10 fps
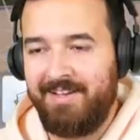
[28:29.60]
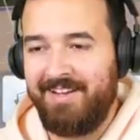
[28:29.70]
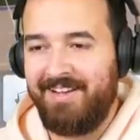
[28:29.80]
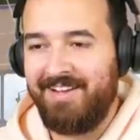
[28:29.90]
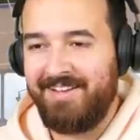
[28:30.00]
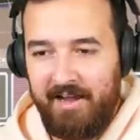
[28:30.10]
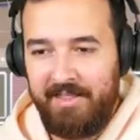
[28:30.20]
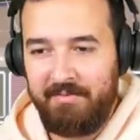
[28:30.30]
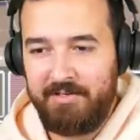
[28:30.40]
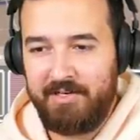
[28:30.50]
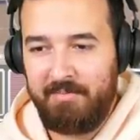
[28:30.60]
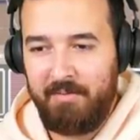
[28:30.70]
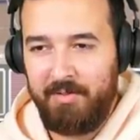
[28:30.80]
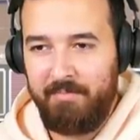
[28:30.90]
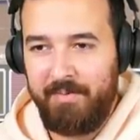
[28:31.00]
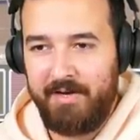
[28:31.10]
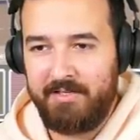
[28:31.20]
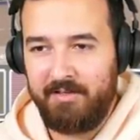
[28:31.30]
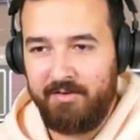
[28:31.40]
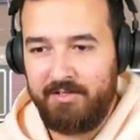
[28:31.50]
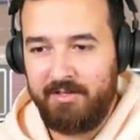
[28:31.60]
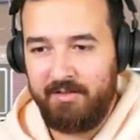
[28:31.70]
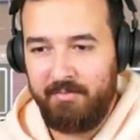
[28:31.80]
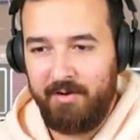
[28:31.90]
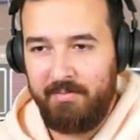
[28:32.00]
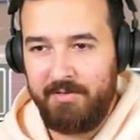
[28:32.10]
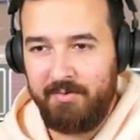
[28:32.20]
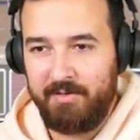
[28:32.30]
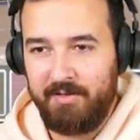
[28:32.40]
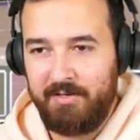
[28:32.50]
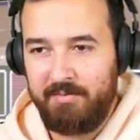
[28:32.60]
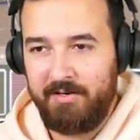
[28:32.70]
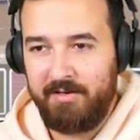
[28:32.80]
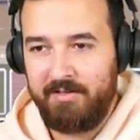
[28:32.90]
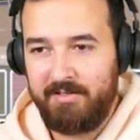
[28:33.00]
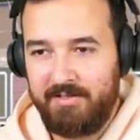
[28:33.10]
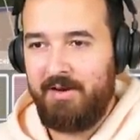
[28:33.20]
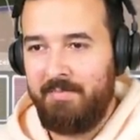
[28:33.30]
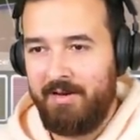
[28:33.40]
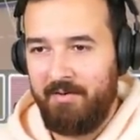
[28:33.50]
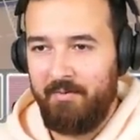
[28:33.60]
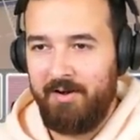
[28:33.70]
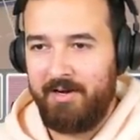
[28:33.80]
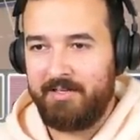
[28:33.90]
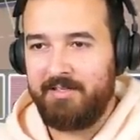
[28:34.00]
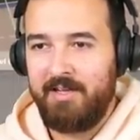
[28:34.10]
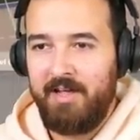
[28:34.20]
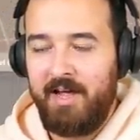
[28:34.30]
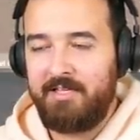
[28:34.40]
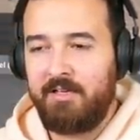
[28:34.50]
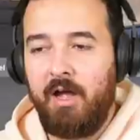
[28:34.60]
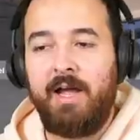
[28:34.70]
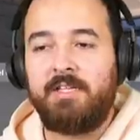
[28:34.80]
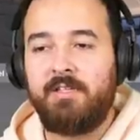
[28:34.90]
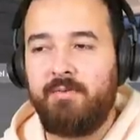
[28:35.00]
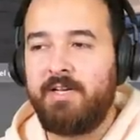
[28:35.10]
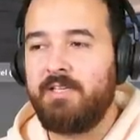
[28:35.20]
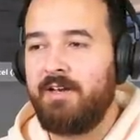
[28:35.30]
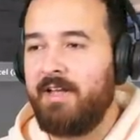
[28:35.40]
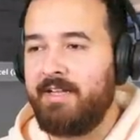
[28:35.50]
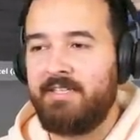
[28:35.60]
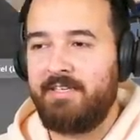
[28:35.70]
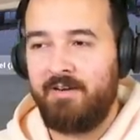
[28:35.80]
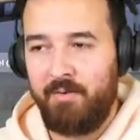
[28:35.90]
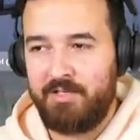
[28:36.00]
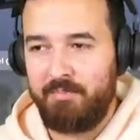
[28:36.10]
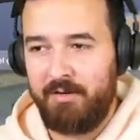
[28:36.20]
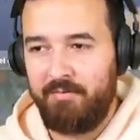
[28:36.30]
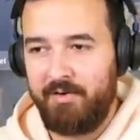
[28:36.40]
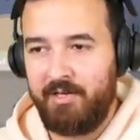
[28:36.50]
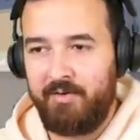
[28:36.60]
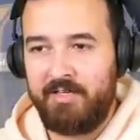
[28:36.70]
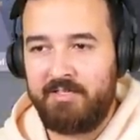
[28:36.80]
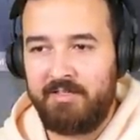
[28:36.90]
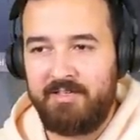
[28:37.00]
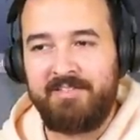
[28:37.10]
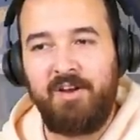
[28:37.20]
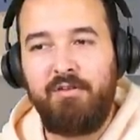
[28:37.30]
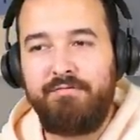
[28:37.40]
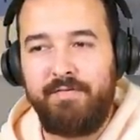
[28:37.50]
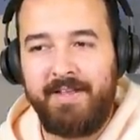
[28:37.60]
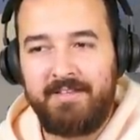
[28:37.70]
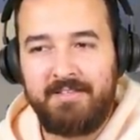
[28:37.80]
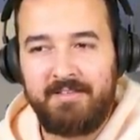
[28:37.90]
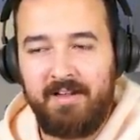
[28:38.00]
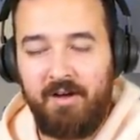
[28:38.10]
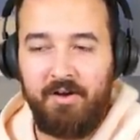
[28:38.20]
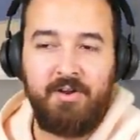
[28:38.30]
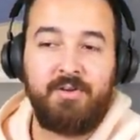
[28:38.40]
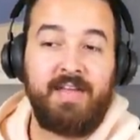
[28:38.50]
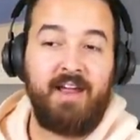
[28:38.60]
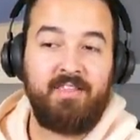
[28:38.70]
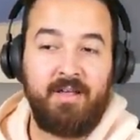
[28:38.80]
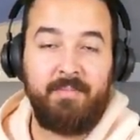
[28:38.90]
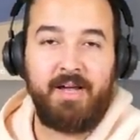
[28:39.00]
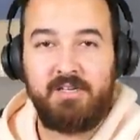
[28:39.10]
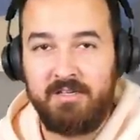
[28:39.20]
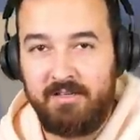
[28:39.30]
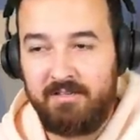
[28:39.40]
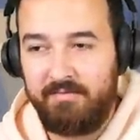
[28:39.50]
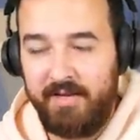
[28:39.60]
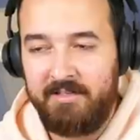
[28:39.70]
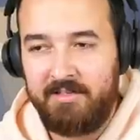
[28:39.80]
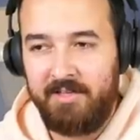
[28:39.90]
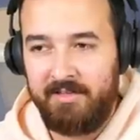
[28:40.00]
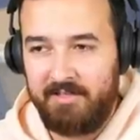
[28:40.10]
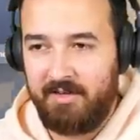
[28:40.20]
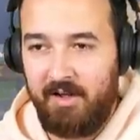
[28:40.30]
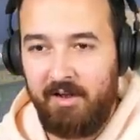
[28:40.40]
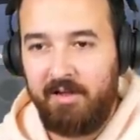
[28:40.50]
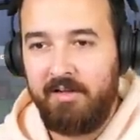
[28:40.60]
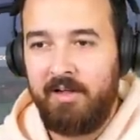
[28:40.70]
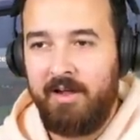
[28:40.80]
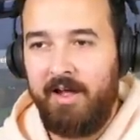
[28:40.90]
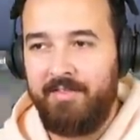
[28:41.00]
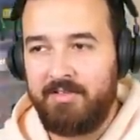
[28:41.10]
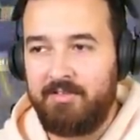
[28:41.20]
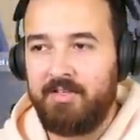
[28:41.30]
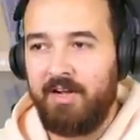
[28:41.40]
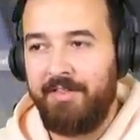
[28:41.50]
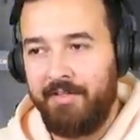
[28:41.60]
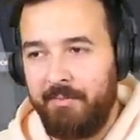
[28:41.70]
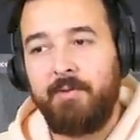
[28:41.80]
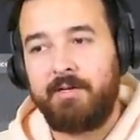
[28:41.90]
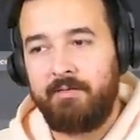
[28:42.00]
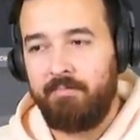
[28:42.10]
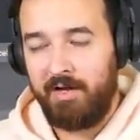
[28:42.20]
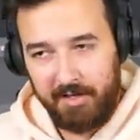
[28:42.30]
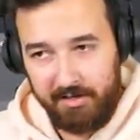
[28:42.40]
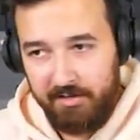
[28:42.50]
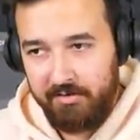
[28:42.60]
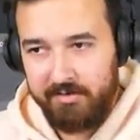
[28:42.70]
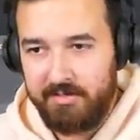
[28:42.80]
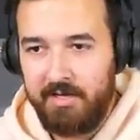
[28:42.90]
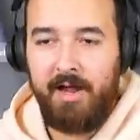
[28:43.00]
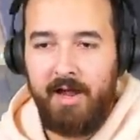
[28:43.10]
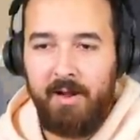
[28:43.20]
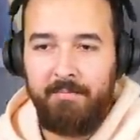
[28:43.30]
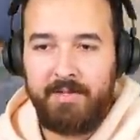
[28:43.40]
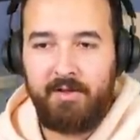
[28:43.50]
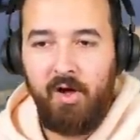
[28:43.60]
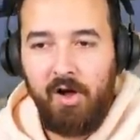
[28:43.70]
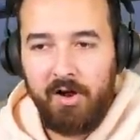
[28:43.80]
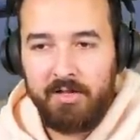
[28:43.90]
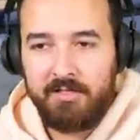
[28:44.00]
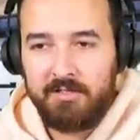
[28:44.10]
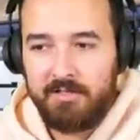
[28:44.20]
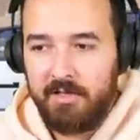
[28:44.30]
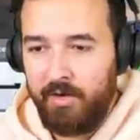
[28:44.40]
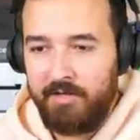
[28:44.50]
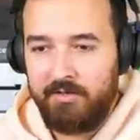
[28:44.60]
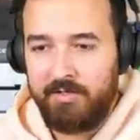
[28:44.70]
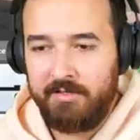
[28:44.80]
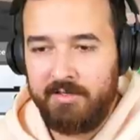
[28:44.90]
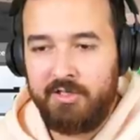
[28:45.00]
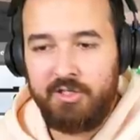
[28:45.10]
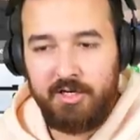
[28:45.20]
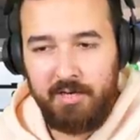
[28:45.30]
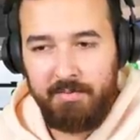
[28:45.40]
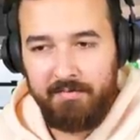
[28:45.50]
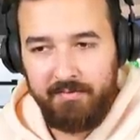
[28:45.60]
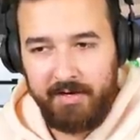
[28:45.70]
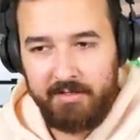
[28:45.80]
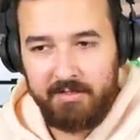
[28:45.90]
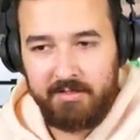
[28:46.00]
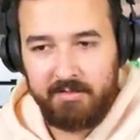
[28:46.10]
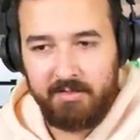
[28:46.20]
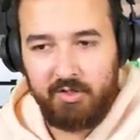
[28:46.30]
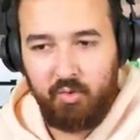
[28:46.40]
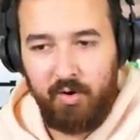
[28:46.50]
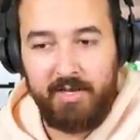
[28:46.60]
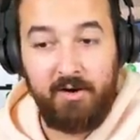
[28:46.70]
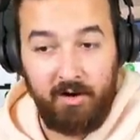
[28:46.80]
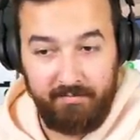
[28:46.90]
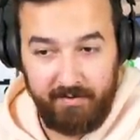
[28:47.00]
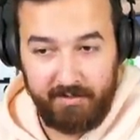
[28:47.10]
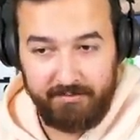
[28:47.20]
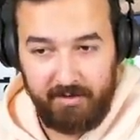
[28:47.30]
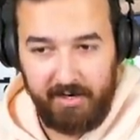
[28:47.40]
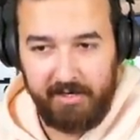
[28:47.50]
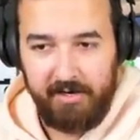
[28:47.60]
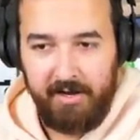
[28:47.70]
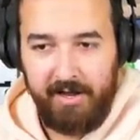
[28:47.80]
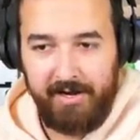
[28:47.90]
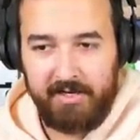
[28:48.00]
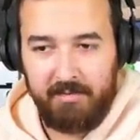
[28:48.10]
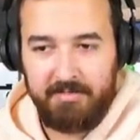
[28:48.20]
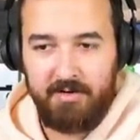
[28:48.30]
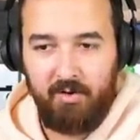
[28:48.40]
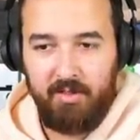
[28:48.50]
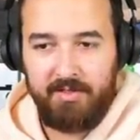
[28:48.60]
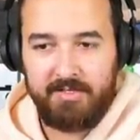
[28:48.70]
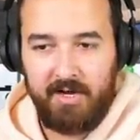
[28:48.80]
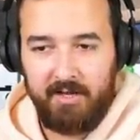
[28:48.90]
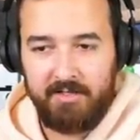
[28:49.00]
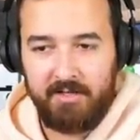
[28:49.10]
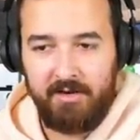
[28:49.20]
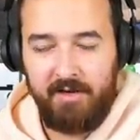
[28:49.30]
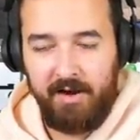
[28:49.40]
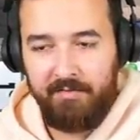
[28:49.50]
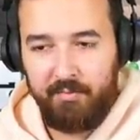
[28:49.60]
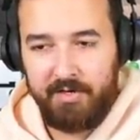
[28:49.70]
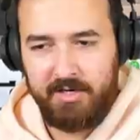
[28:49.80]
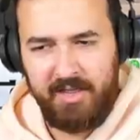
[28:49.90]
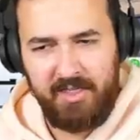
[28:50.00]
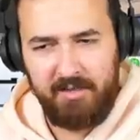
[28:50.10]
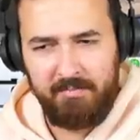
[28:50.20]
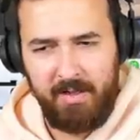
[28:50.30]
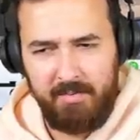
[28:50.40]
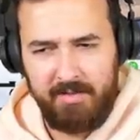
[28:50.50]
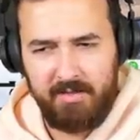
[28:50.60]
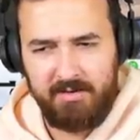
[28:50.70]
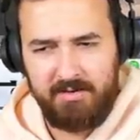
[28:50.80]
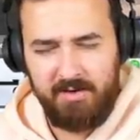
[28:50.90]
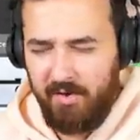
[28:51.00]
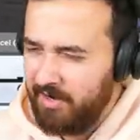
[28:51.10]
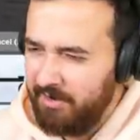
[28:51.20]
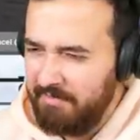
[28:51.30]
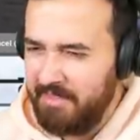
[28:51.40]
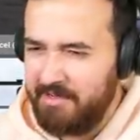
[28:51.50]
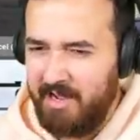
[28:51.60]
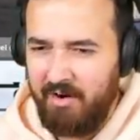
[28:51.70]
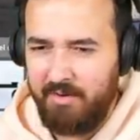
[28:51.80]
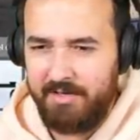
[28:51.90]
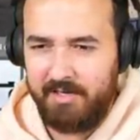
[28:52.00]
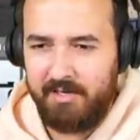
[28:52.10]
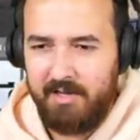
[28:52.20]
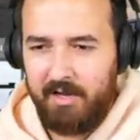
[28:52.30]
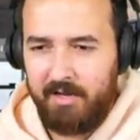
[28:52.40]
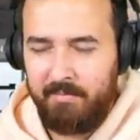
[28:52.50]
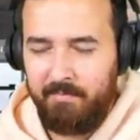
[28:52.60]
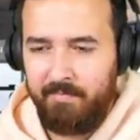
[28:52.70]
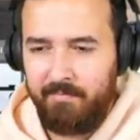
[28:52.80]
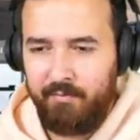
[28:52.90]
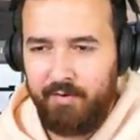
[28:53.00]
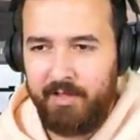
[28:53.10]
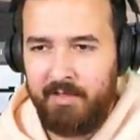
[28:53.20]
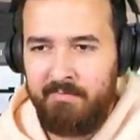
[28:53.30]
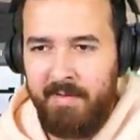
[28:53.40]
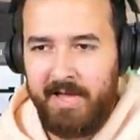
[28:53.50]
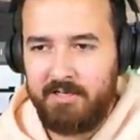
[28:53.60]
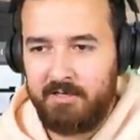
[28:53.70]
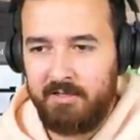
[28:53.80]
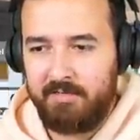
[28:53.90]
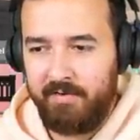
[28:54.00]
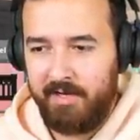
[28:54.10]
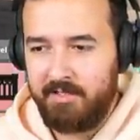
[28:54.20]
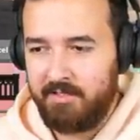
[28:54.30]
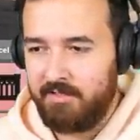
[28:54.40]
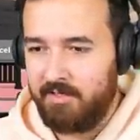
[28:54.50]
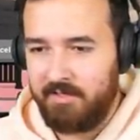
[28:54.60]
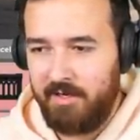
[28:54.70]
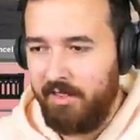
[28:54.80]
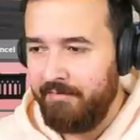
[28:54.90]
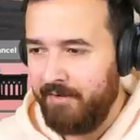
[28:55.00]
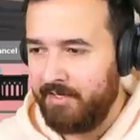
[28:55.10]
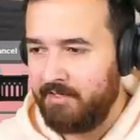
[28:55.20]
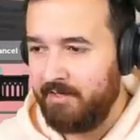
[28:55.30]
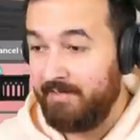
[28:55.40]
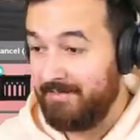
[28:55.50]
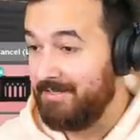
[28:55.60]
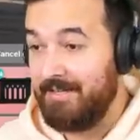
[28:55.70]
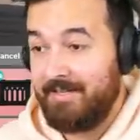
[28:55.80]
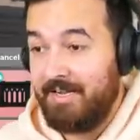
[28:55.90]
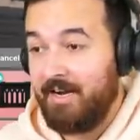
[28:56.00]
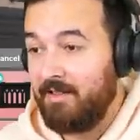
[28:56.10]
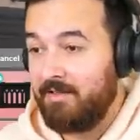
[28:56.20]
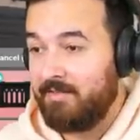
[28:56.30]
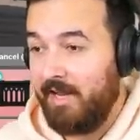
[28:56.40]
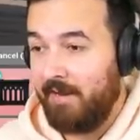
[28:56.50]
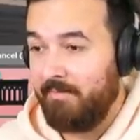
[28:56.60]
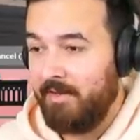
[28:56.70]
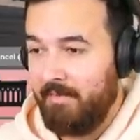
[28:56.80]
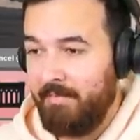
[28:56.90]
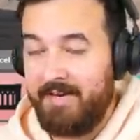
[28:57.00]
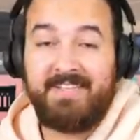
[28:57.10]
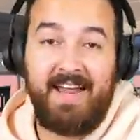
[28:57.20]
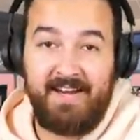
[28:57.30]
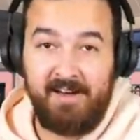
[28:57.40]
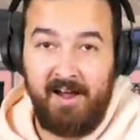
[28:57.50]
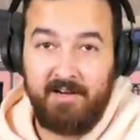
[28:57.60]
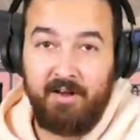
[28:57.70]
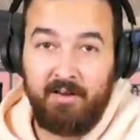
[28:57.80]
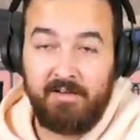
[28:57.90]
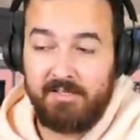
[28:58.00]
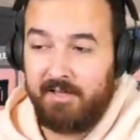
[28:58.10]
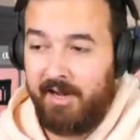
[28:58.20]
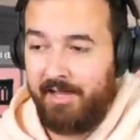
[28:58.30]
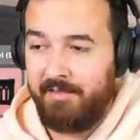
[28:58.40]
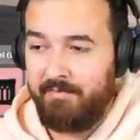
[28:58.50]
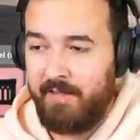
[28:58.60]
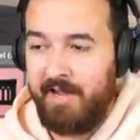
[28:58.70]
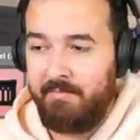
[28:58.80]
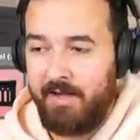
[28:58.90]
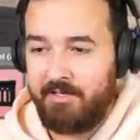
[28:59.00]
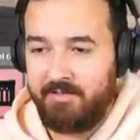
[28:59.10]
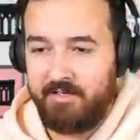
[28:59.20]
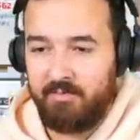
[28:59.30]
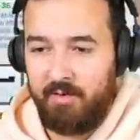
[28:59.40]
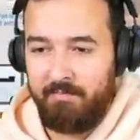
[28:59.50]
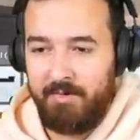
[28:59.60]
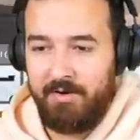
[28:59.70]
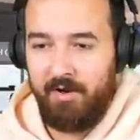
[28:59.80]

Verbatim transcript: I think we should come up with a better solution than what I'm doing there, to be honest. But I mean, it works. It's just, okay, so the reason, in case you didn't watch the build video, is because there's no fence, uh, no gate that matches this fence in this color. And this is the color that we are gonna use uh, because we're using the cheaper fence. This is the $20 fence, right? And it comes in all of these colors, none of which I think maybe the, no, I don't even think the dark one did. Um, really matched this fence because there's another fence it's exactly the same but it's $89 and the gate matches this one but